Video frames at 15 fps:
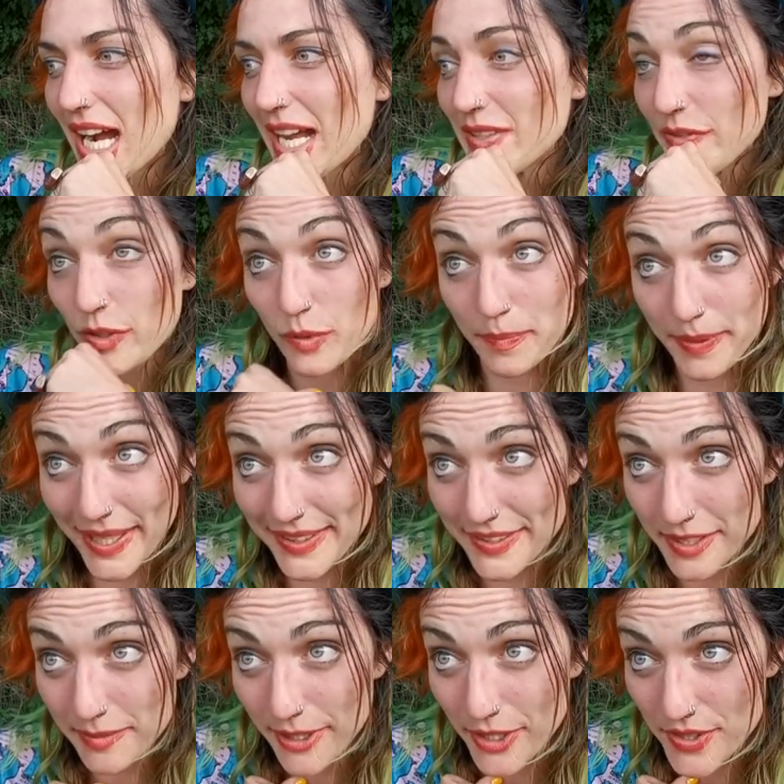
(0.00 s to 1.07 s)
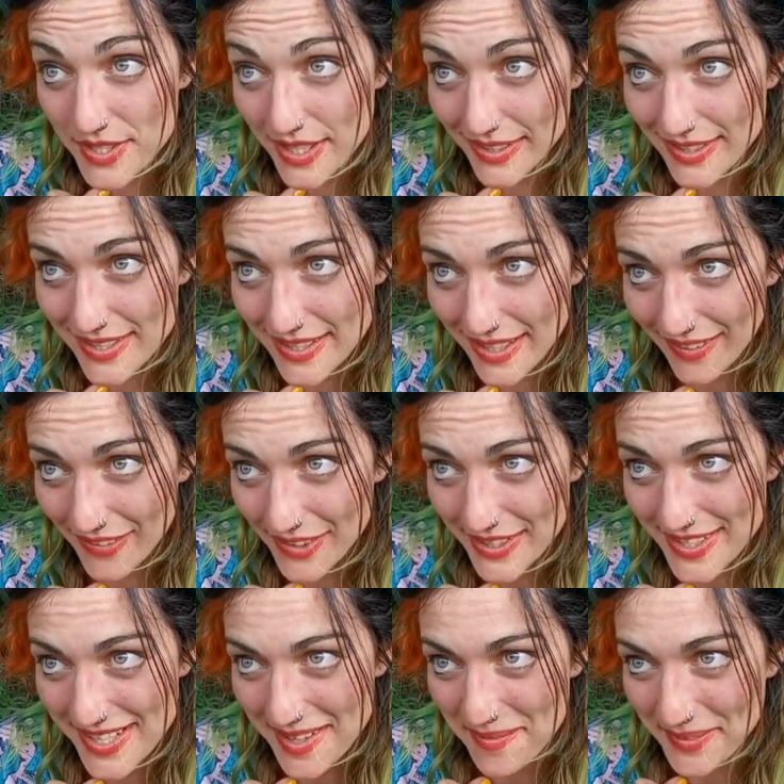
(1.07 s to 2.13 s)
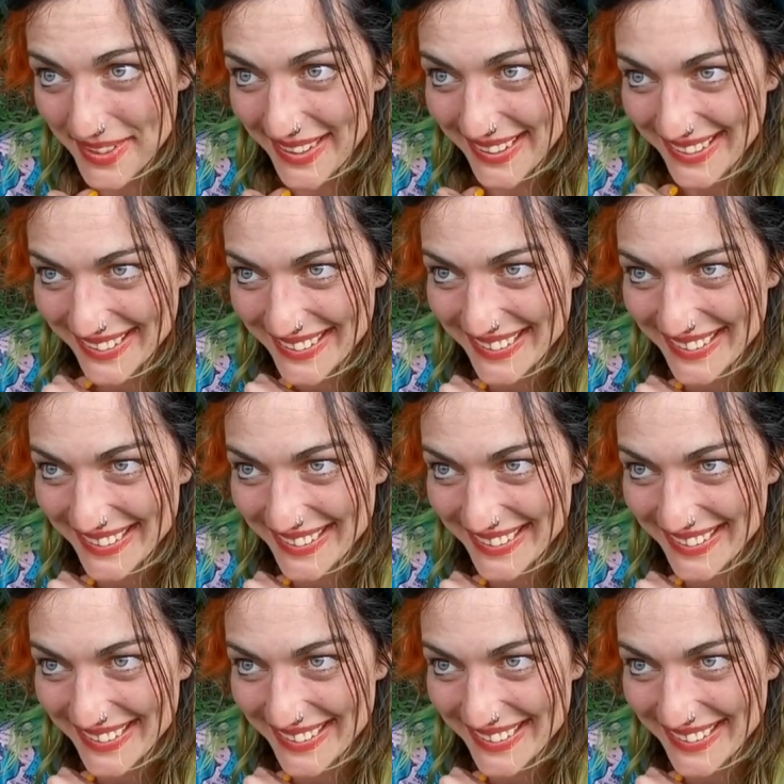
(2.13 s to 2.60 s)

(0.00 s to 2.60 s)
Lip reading: I feel better because I discovered something.